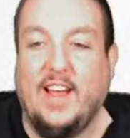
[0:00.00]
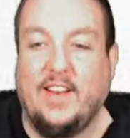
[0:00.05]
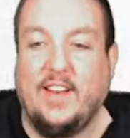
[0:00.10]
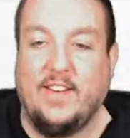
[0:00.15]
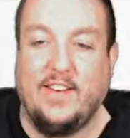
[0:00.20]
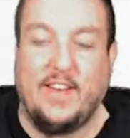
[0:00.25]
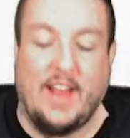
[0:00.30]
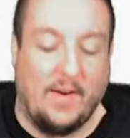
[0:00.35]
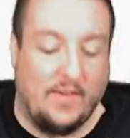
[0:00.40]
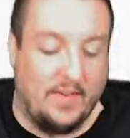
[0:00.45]

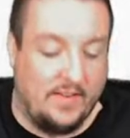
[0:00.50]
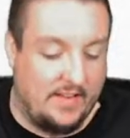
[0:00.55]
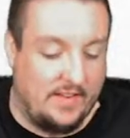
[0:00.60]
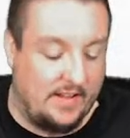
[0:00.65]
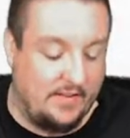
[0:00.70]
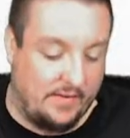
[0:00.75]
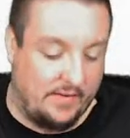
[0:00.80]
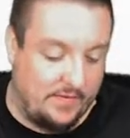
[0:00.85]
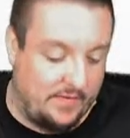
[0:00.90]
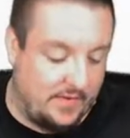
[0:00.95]
Dude, that was
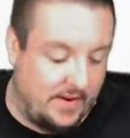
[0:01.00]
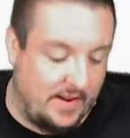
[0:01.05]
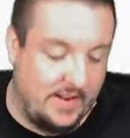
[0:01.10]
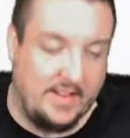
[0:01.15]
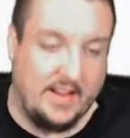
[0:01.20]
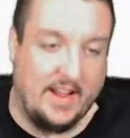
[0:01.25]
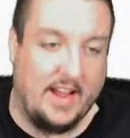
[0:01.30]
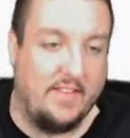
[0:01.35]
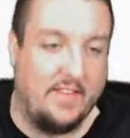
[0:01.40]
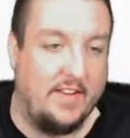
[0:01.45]
such a fun
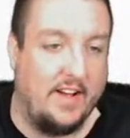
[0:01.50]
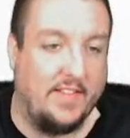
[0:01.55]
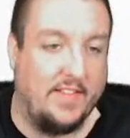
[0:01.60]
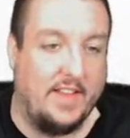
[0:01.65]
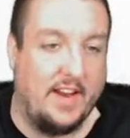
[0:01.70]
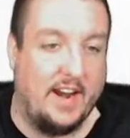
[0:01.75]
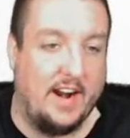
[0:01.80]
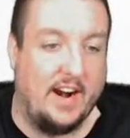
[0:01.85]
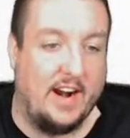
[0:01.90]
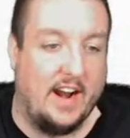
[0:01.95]
time out
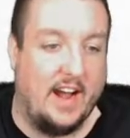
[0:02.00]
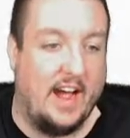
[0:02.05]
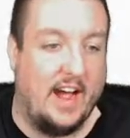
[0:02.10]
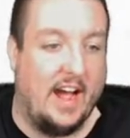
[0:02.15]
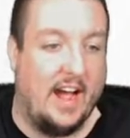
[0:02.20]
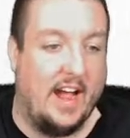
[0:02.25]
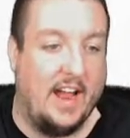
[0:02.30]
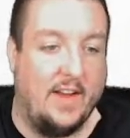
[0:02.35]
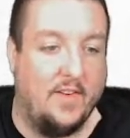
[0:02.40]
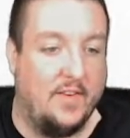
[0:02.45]
there.
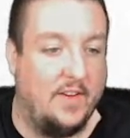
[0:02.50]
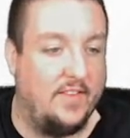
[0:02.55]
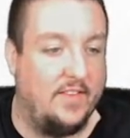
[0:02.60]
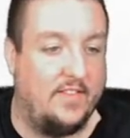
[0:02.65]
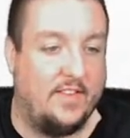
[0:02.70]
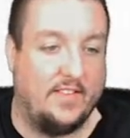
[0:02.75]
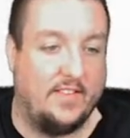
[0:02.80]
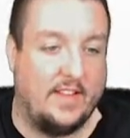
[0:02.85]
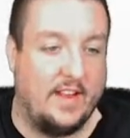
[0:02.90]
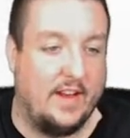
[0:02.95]
Uh, it was
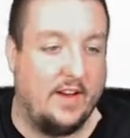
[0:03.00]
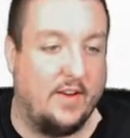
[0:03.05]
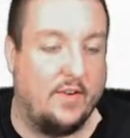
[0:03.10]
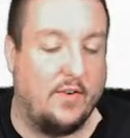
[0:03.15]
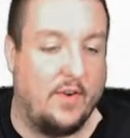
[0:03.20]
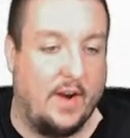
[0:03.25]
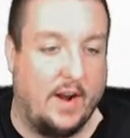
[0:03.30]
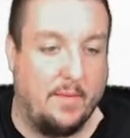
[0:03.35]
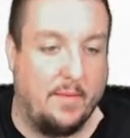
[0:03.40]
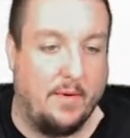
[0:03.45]
just
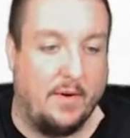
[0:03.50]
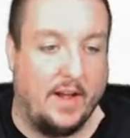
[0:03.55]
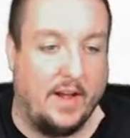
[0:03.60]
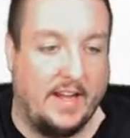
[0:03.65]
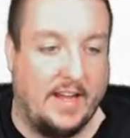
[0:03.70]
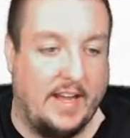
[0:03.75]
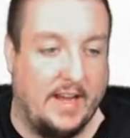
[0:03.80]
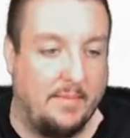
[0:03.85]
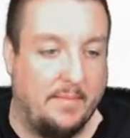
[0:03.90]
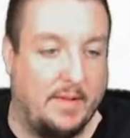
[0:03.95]
incredible. I
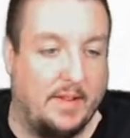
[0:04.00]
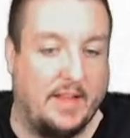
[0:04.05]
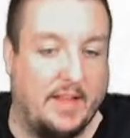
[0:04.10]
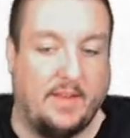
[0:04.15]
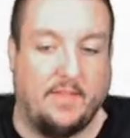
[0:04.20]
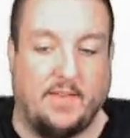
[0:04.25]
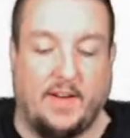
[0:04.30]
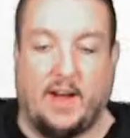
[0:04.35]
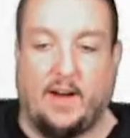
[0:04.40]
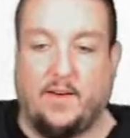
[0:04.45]
can't
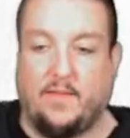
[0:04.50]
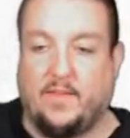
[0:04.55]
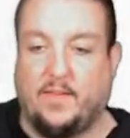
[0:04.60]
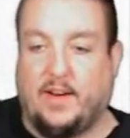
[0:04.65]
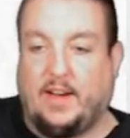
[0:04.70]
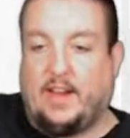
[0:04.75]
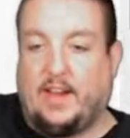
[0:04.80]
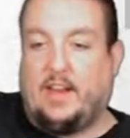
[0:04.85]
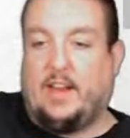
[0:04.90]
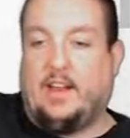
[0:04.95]
believe how
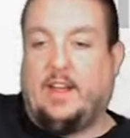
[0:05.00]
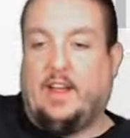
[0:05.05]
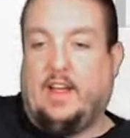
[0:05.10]
freaking